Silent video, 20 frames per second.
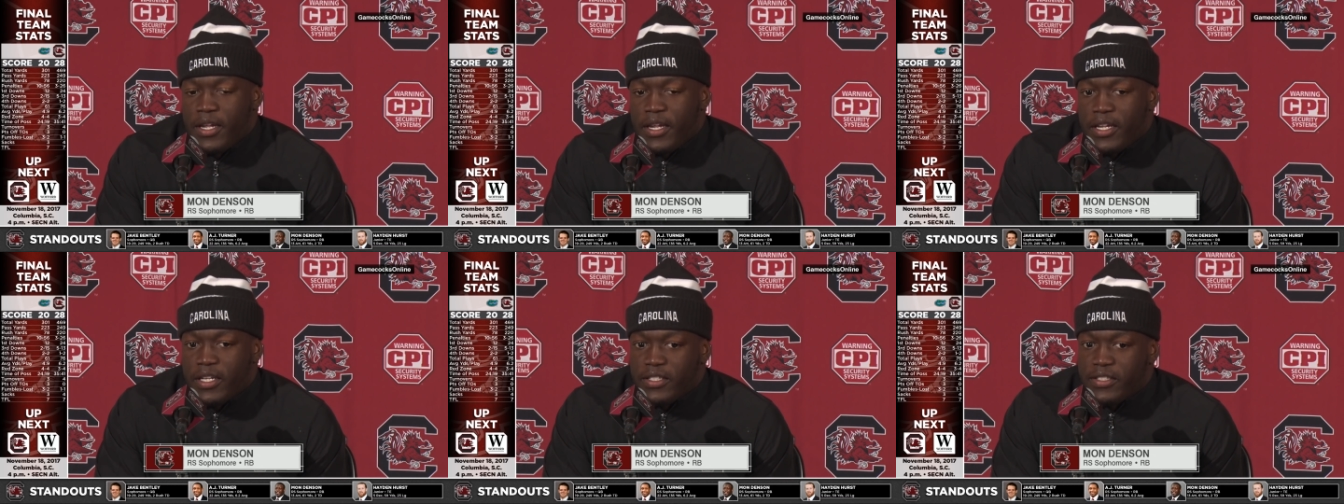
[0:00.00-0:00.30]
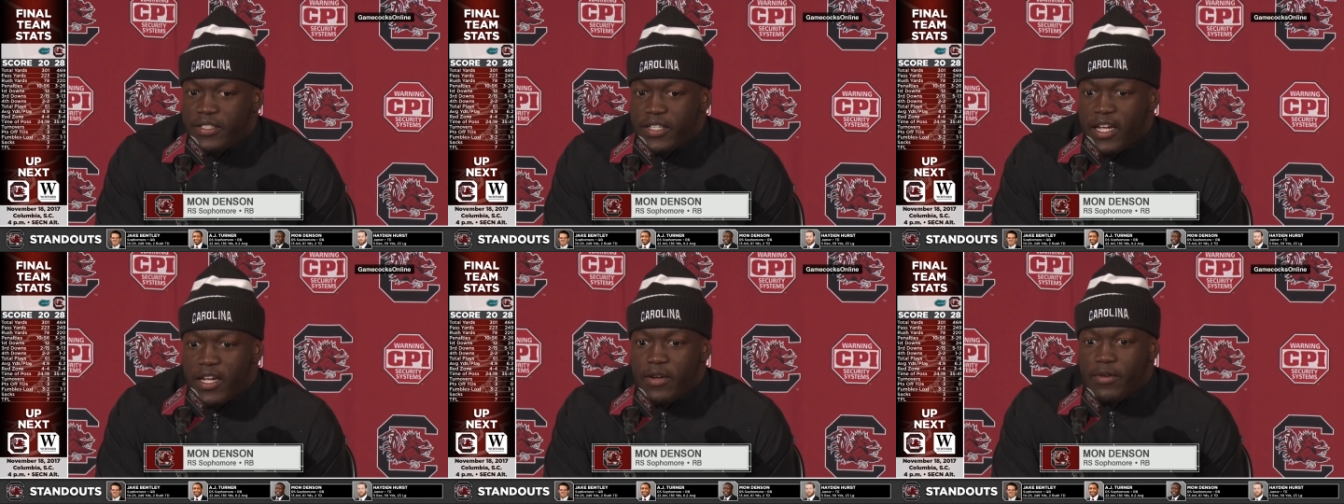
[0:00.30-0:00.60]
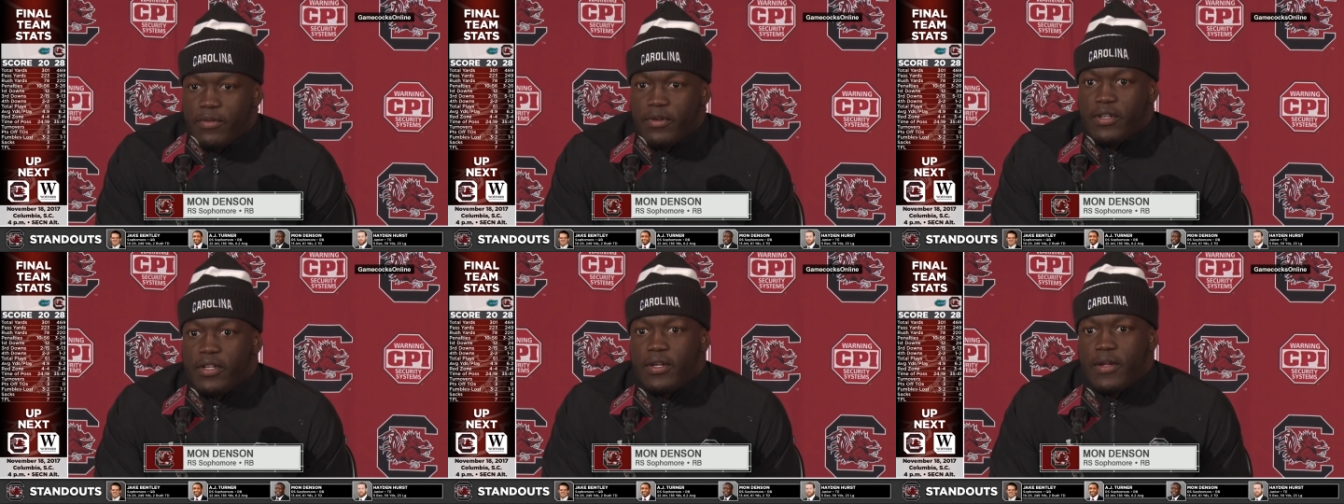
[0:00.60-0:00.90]
And the
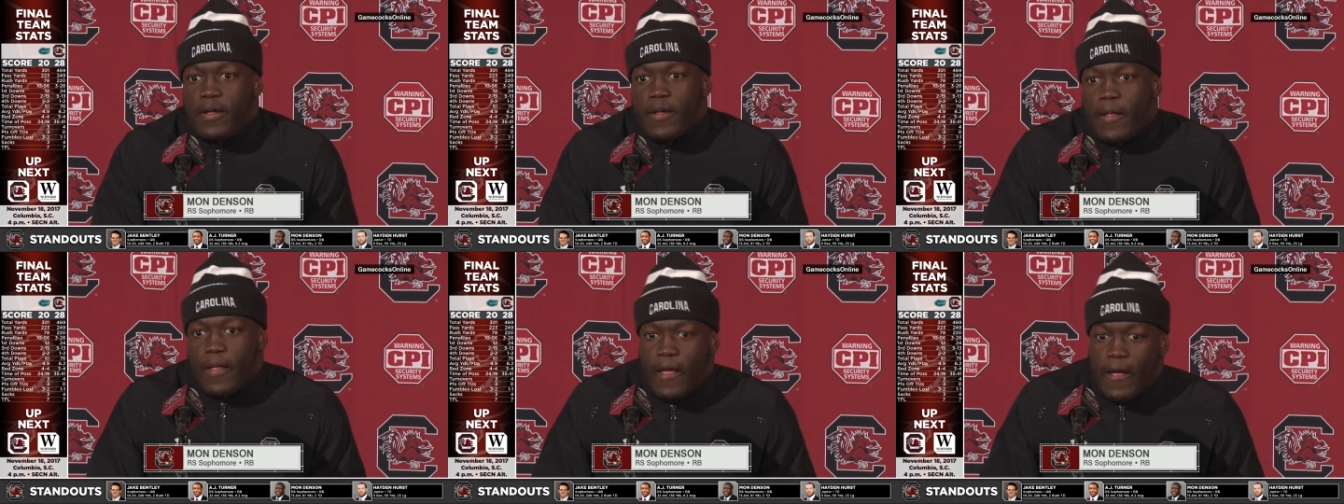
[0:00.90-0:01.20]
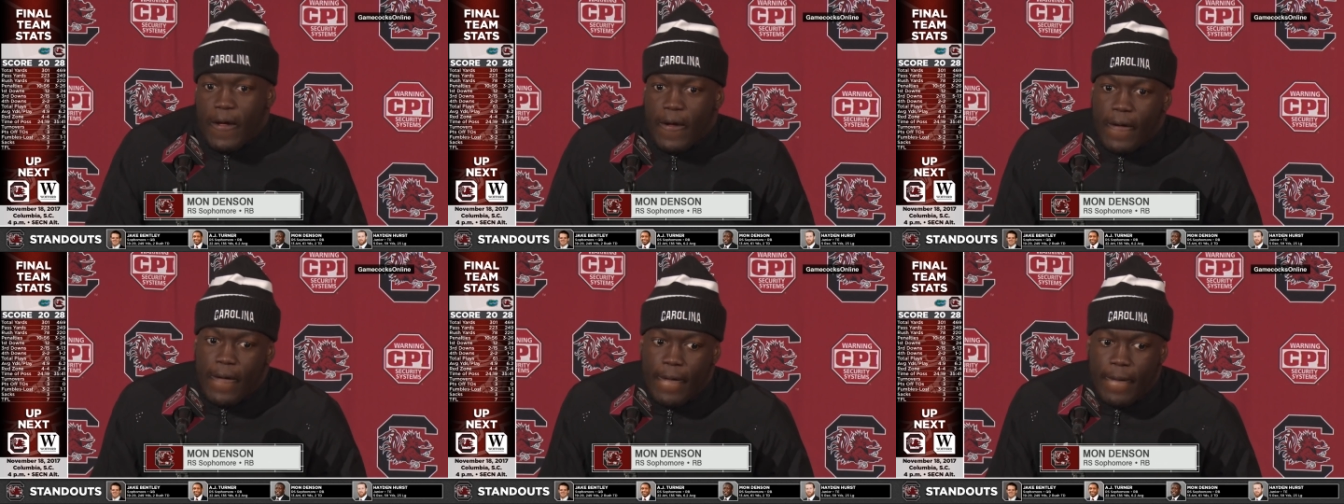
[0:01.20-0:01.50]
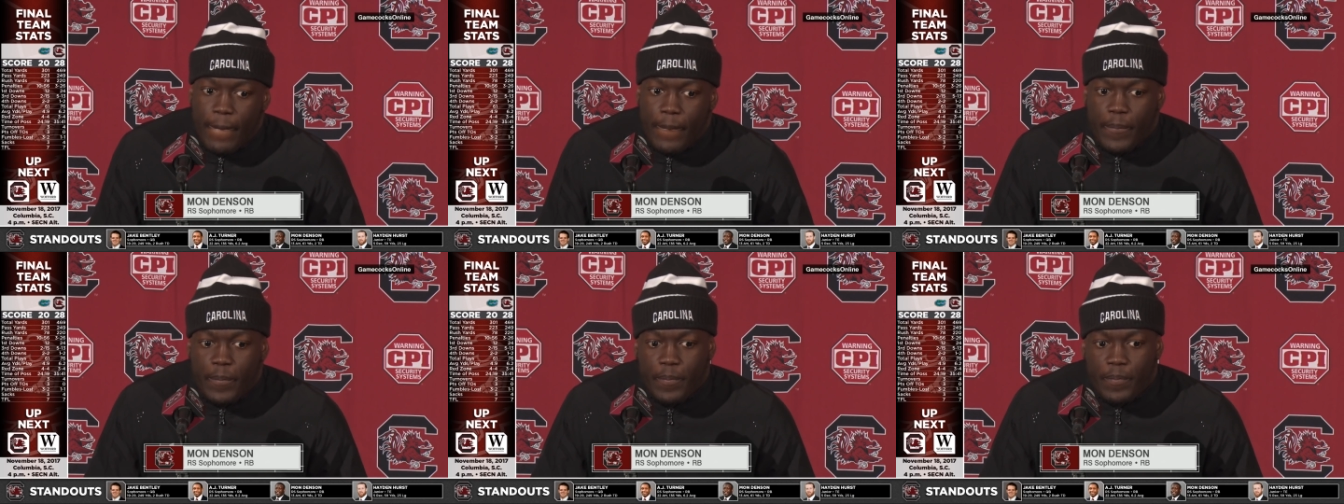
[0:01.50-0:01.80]
second one,
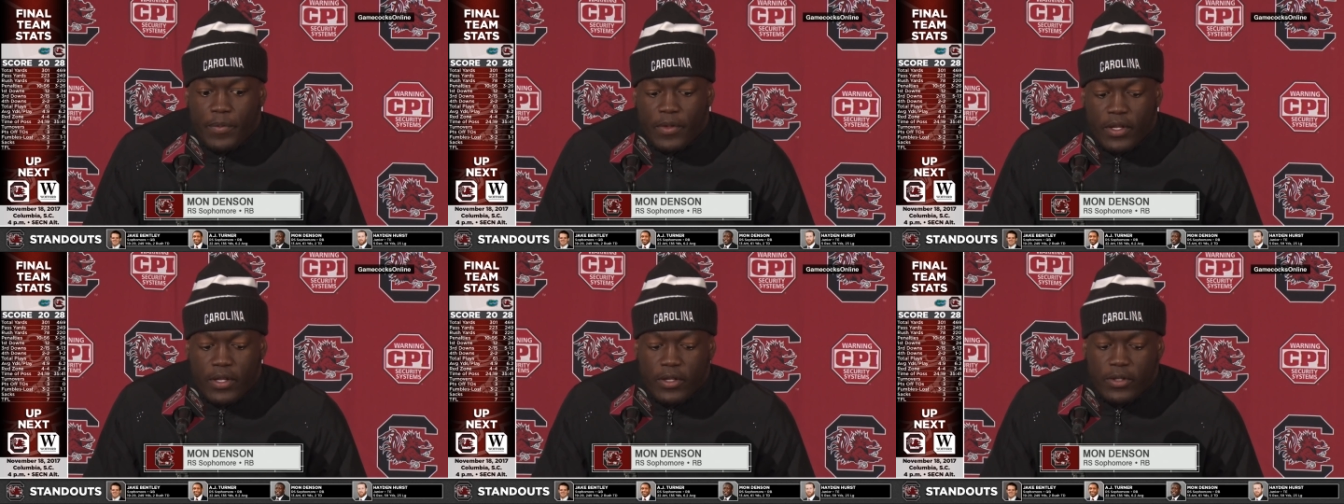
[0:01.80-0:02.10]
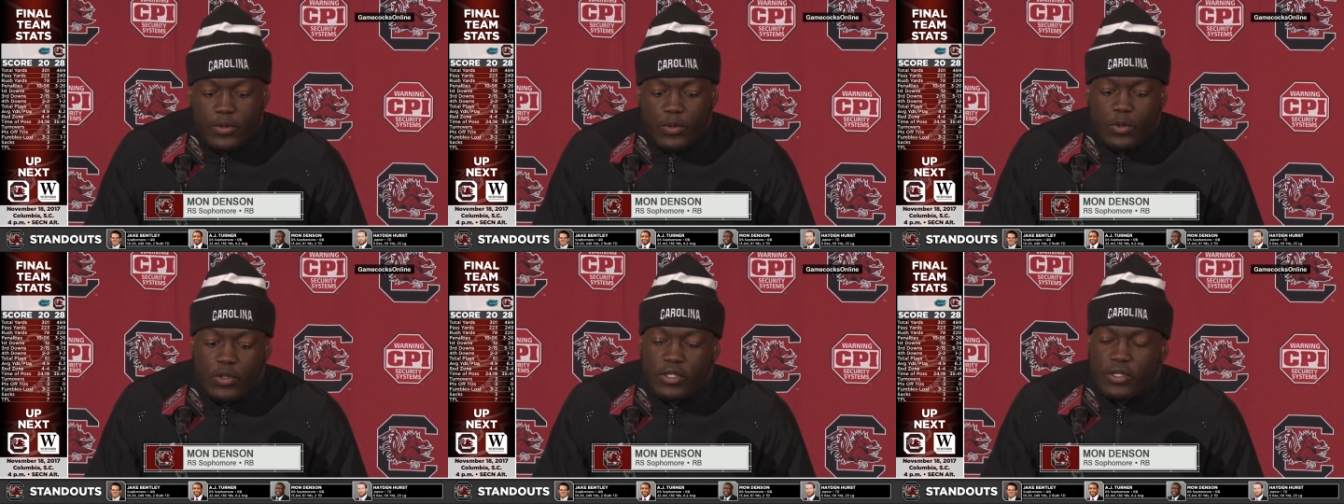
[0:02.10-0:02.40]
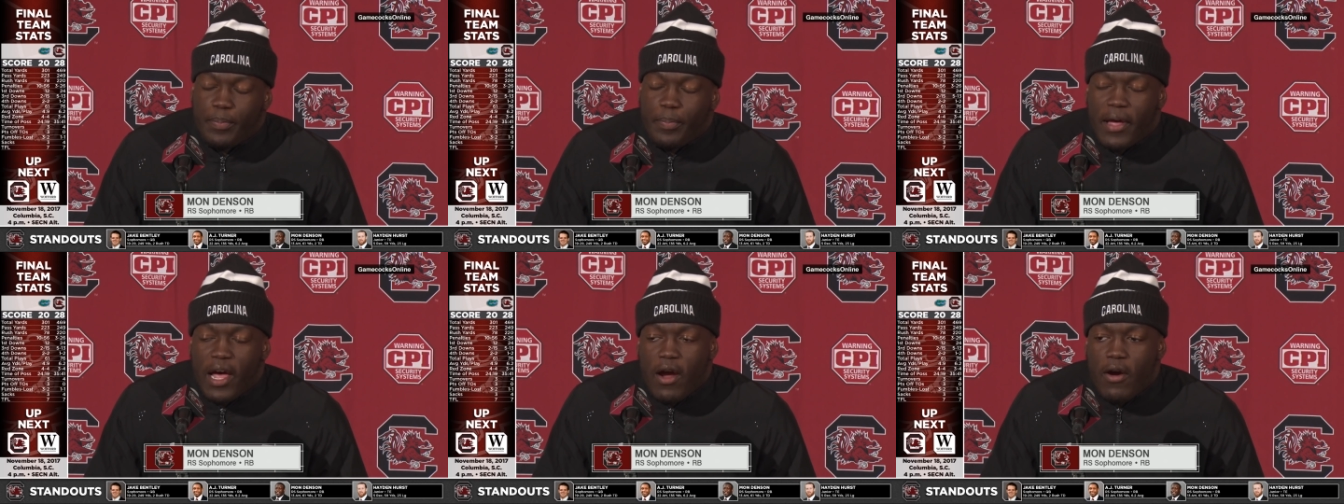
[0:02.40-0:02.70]
um, it
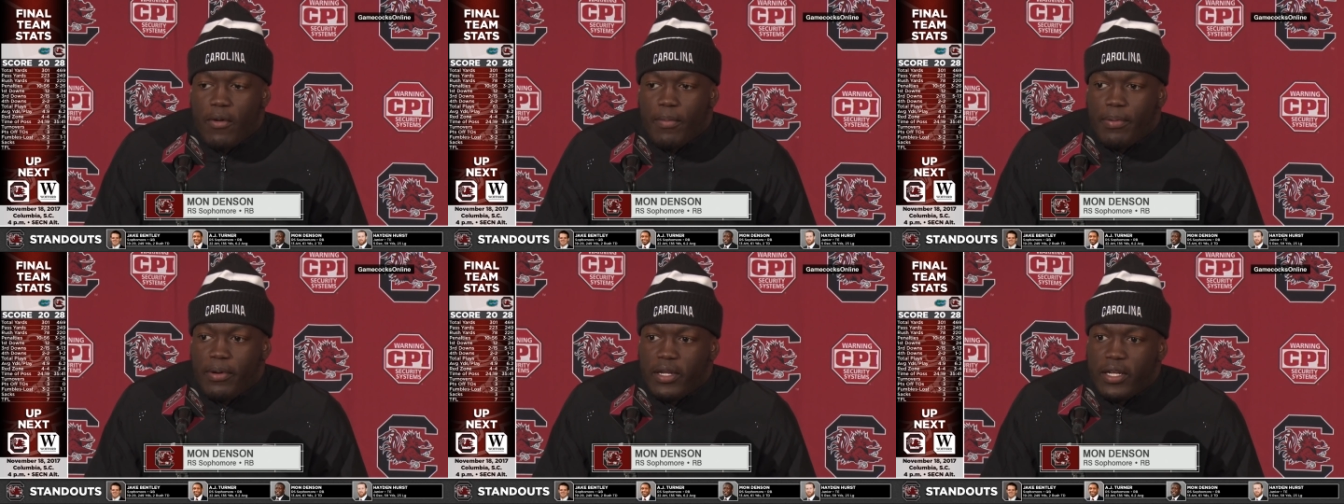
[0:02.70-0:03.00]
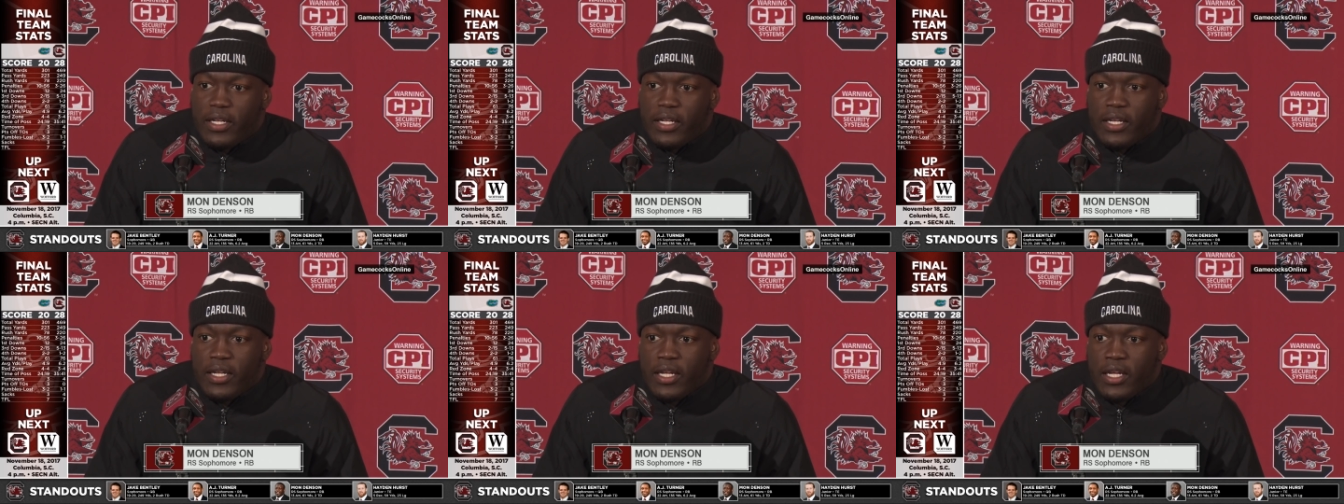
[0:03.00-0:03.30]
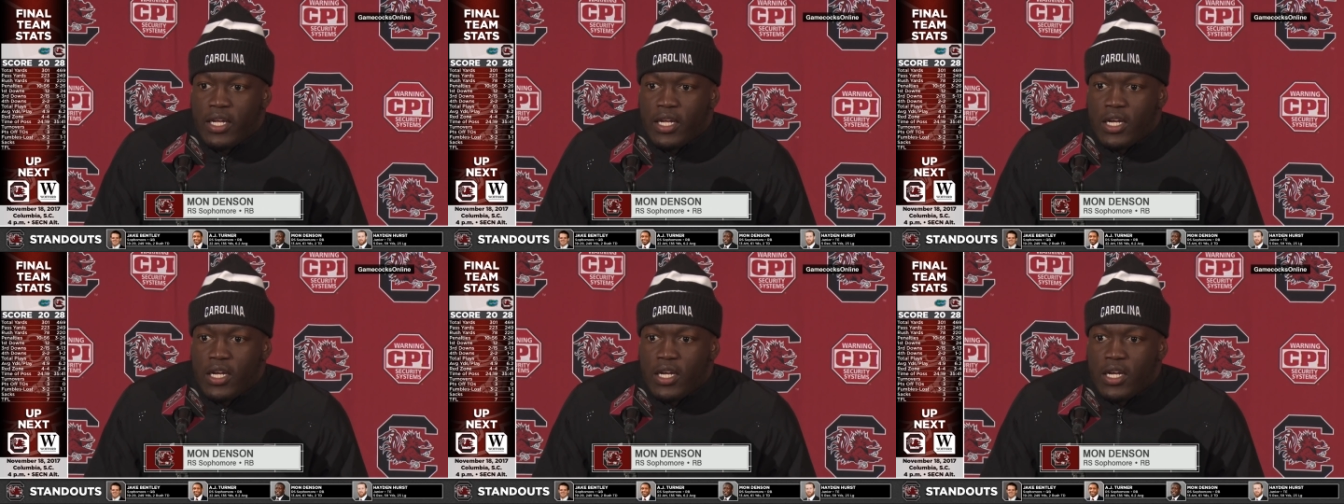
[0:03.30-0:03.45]
was a power play.